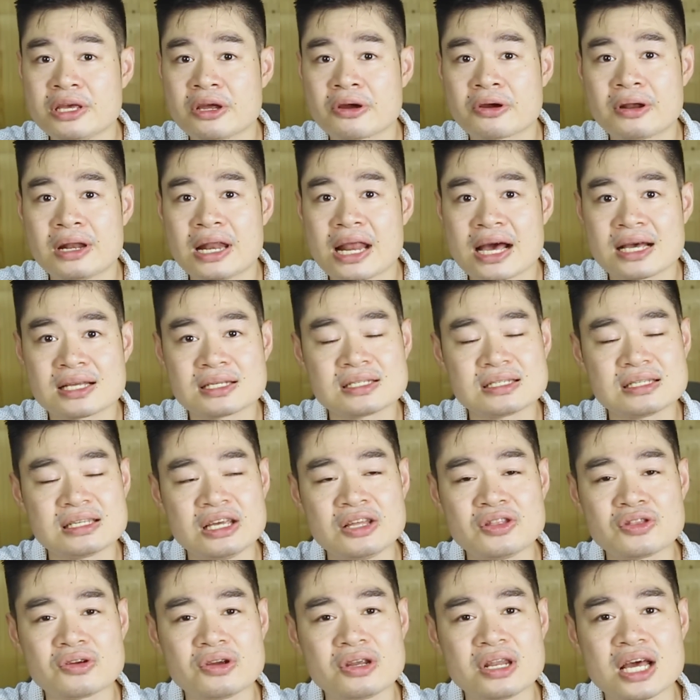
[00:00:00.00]
her last
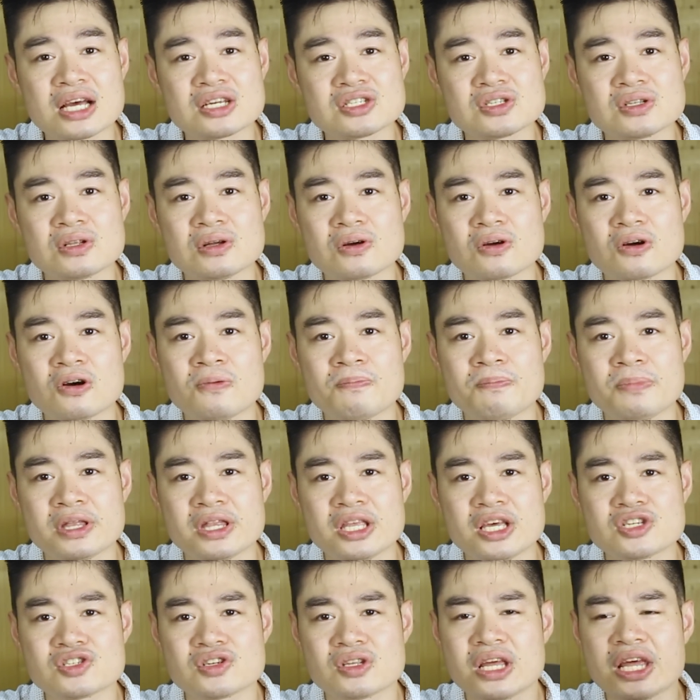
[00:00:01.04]
international
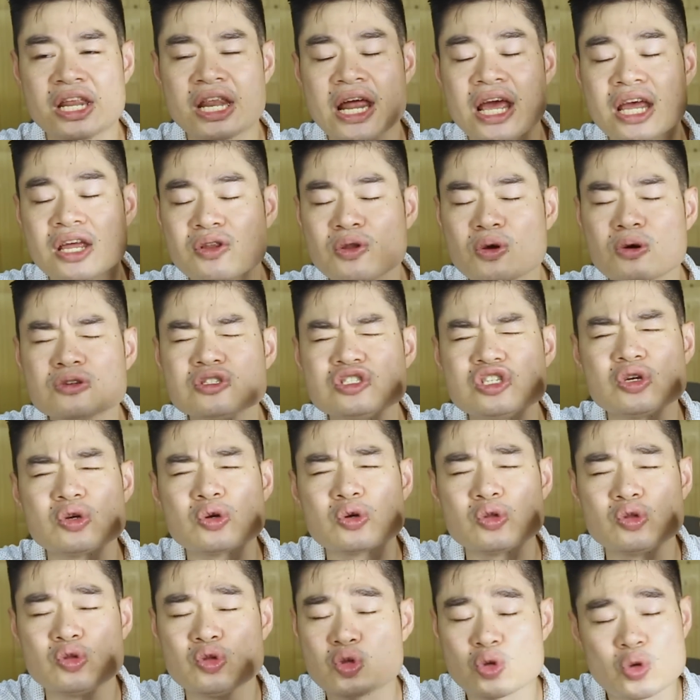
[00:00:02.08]
competition, and I know she
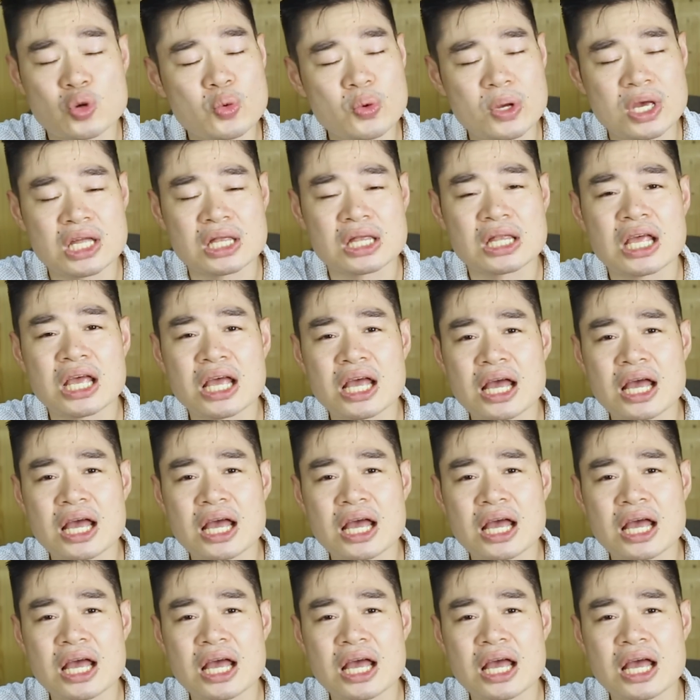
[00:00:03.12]
could do it.